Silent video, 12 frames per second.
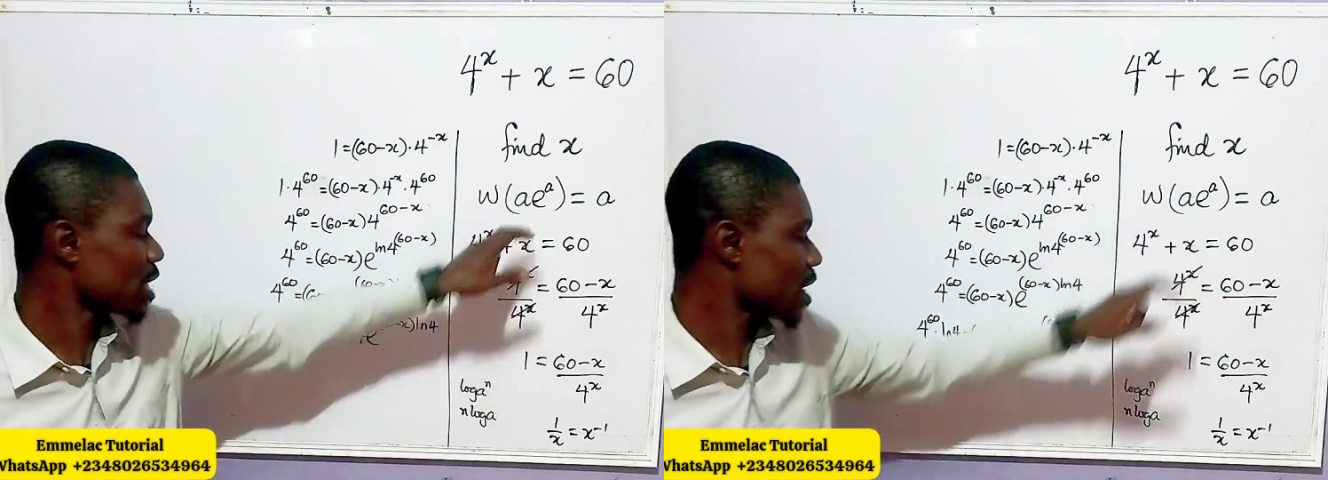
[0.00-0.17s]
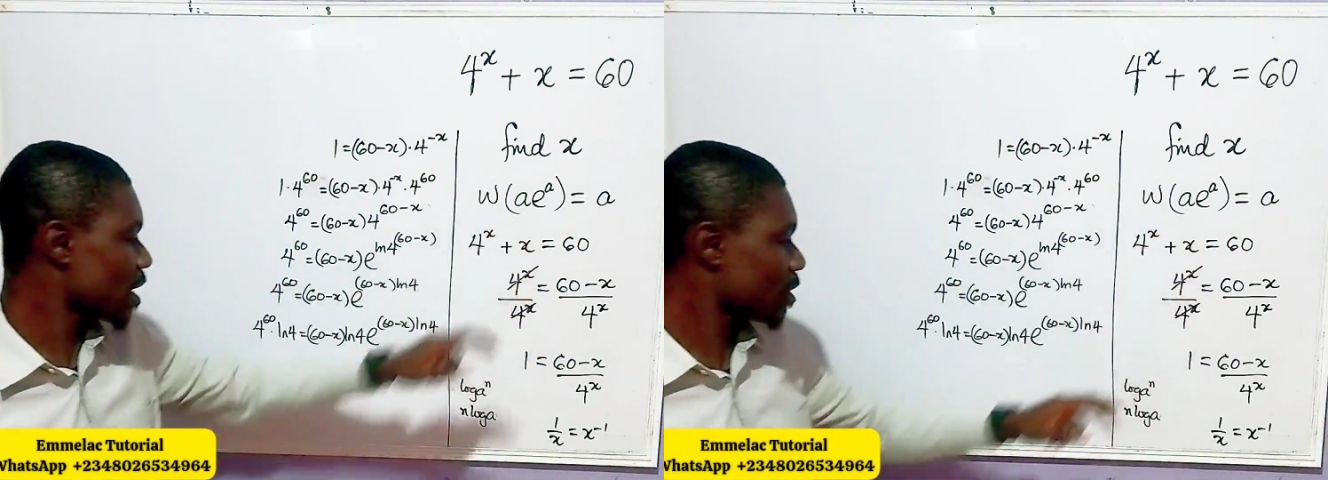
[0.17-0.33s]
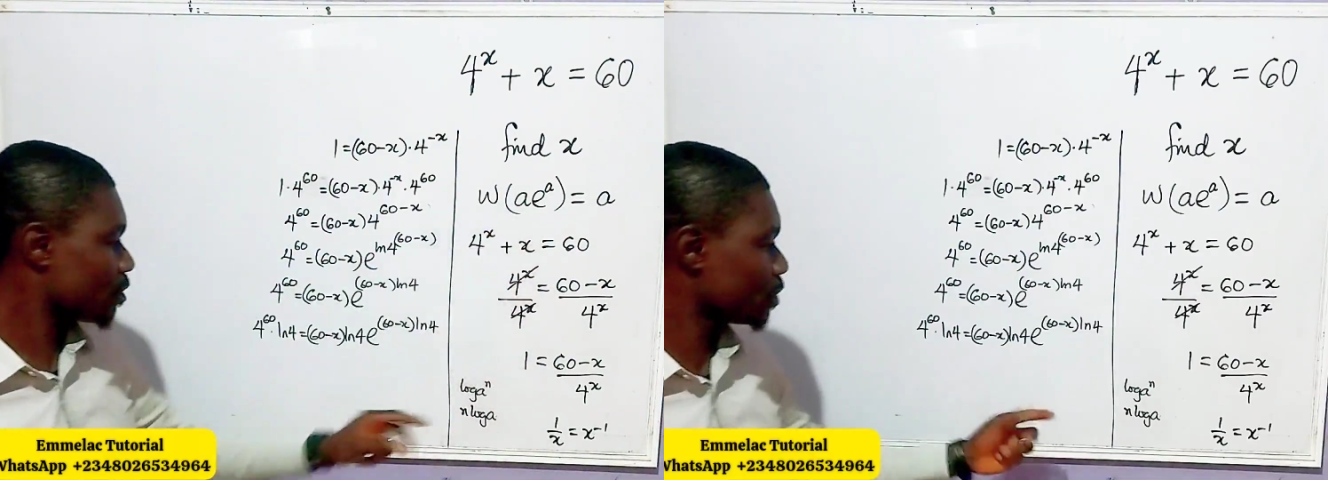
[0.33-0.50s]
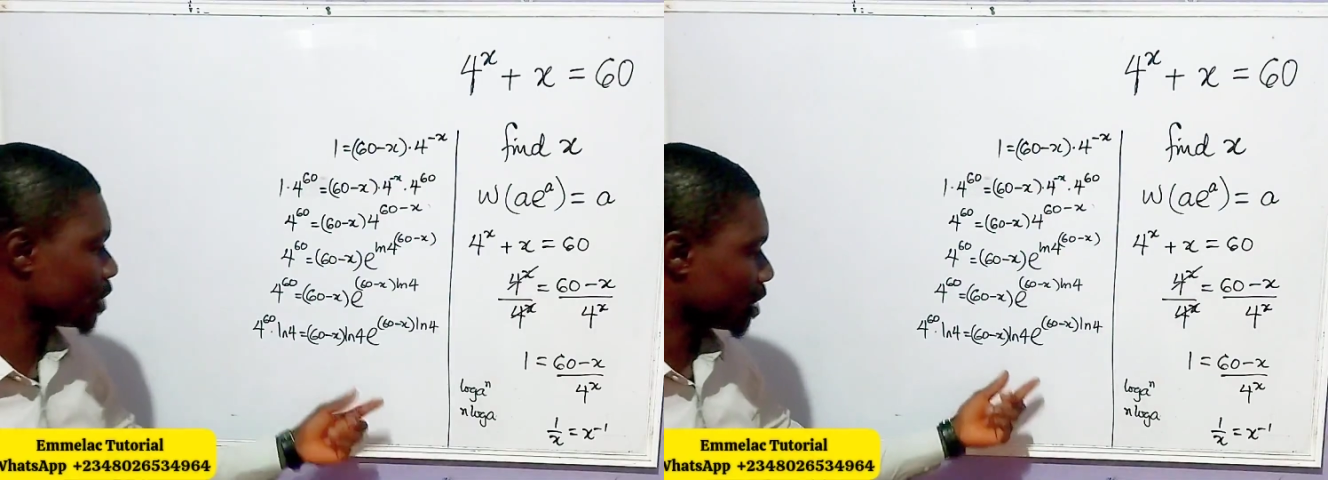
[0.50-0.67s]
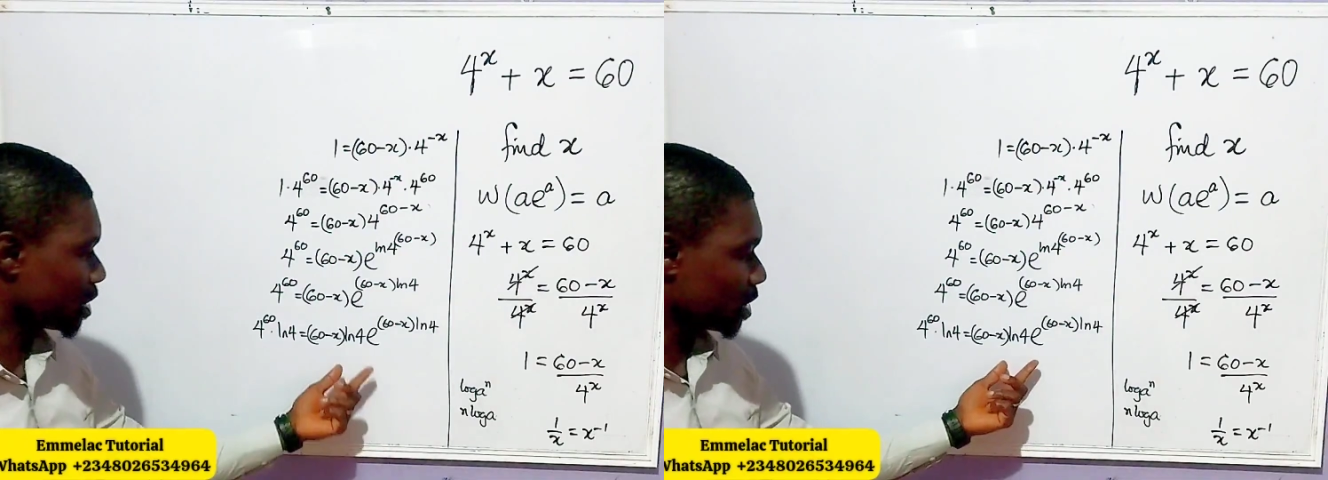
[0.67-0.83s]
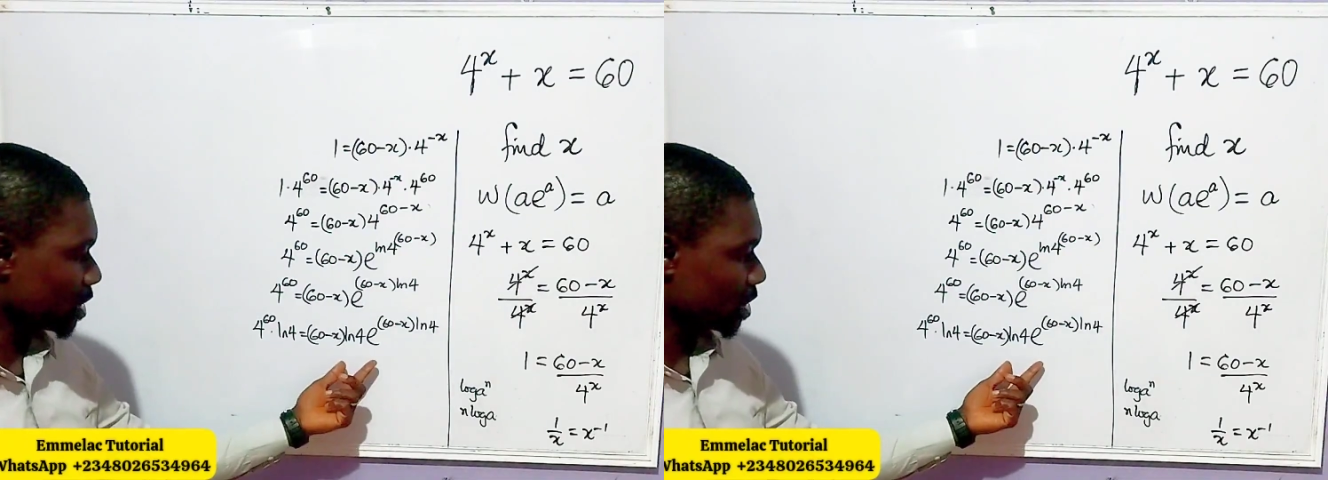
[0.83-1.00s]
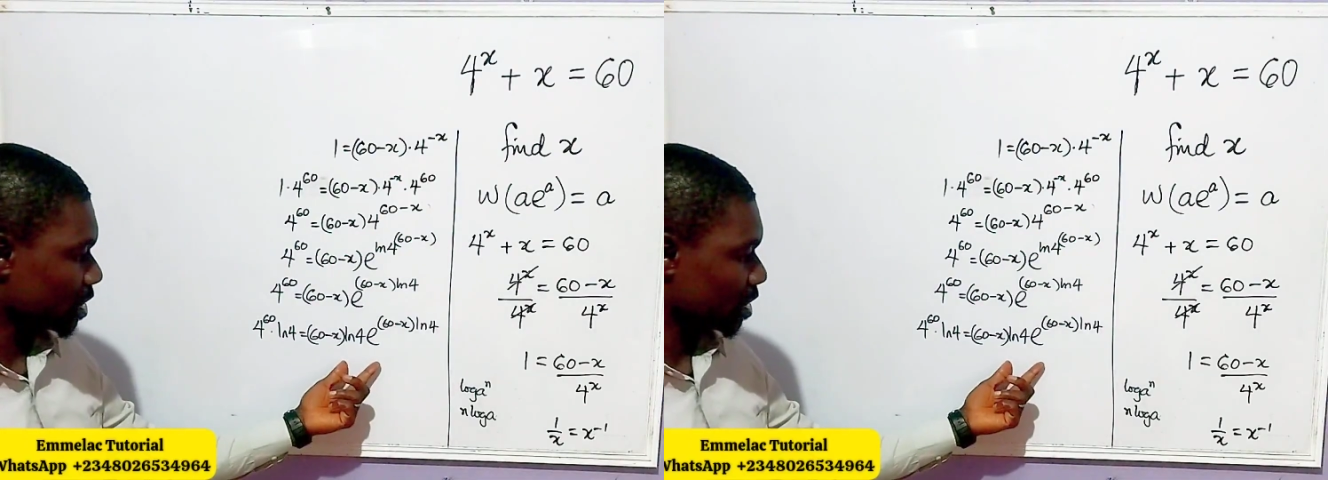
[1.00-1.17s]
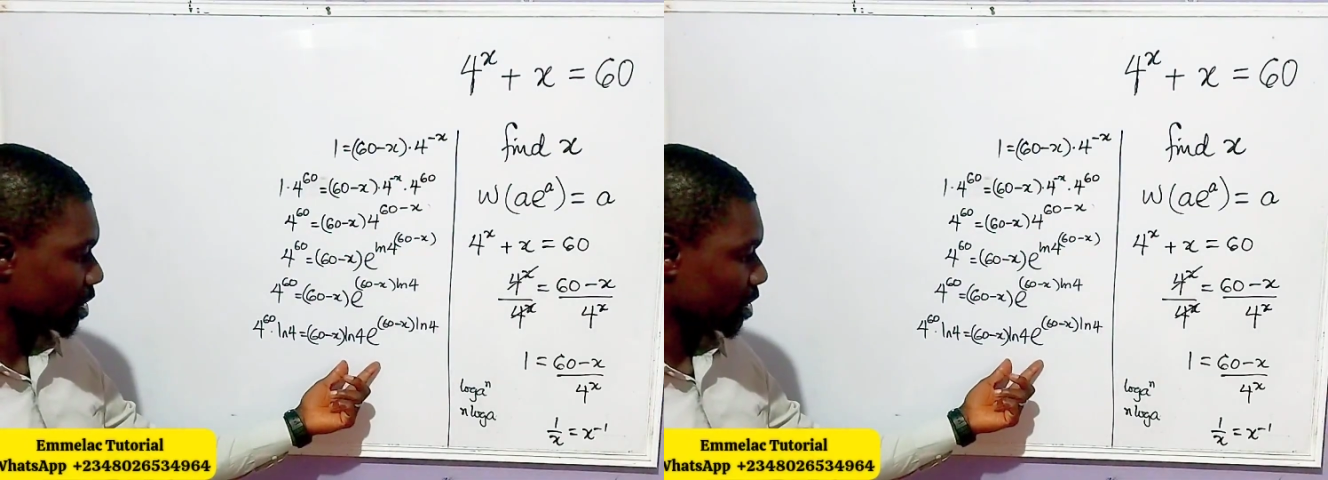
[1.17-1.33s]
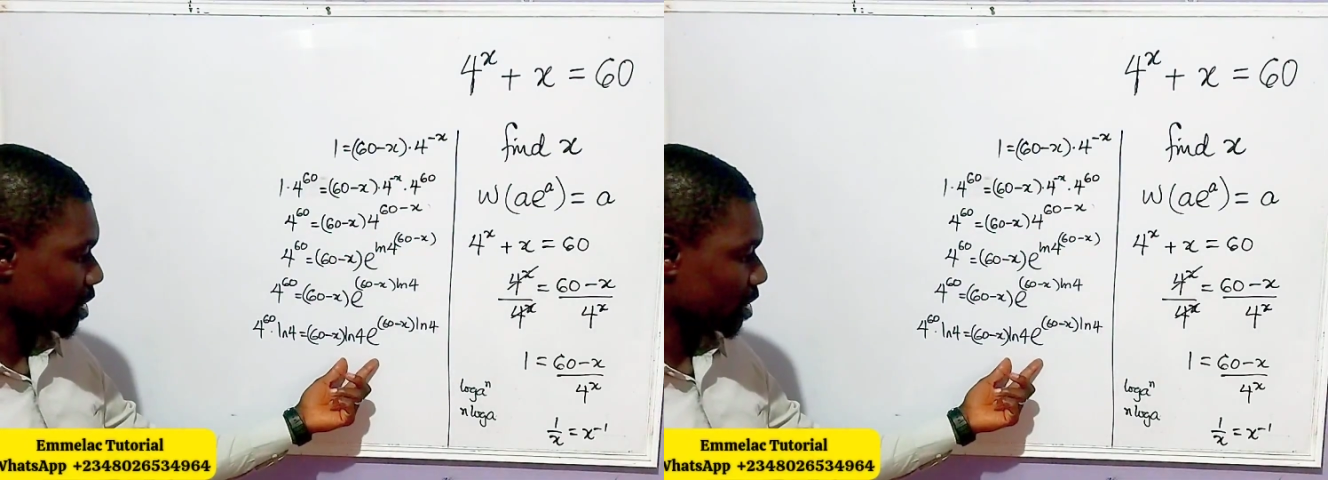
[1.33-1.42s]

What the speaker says: here, which is this.